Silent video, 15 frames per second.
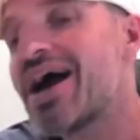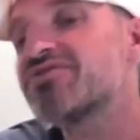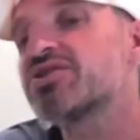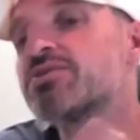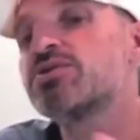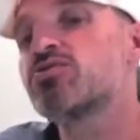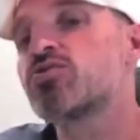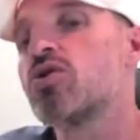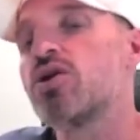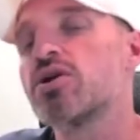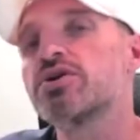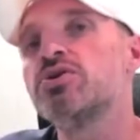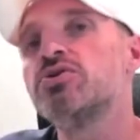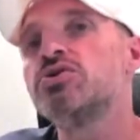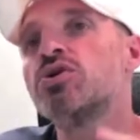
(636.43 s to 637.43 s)
have to be
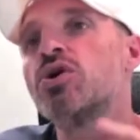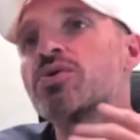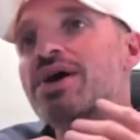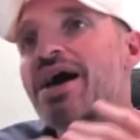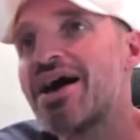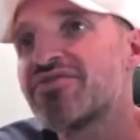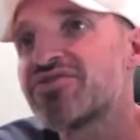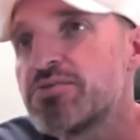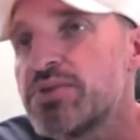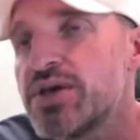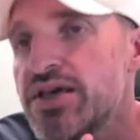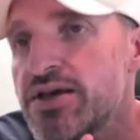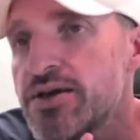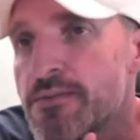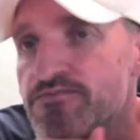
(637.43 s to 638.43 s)
wrong. You, you don't have to
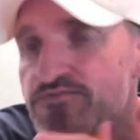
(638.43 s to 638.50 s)
be,